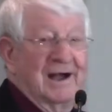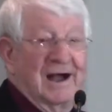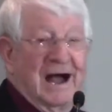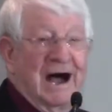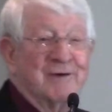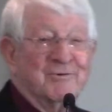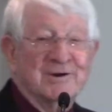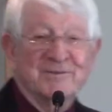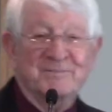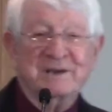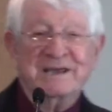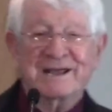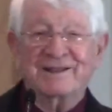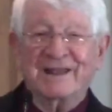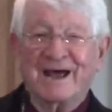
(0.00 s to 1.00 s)
I want to
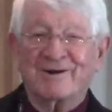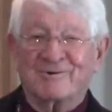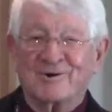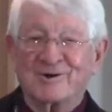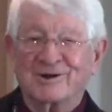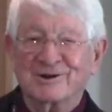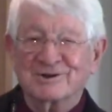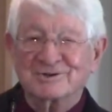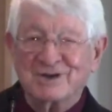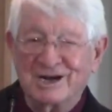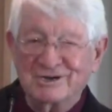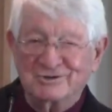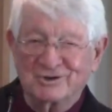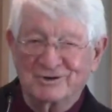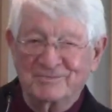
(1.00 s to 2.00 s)
be in that
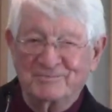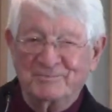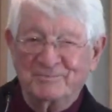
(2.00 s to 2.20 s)
organization.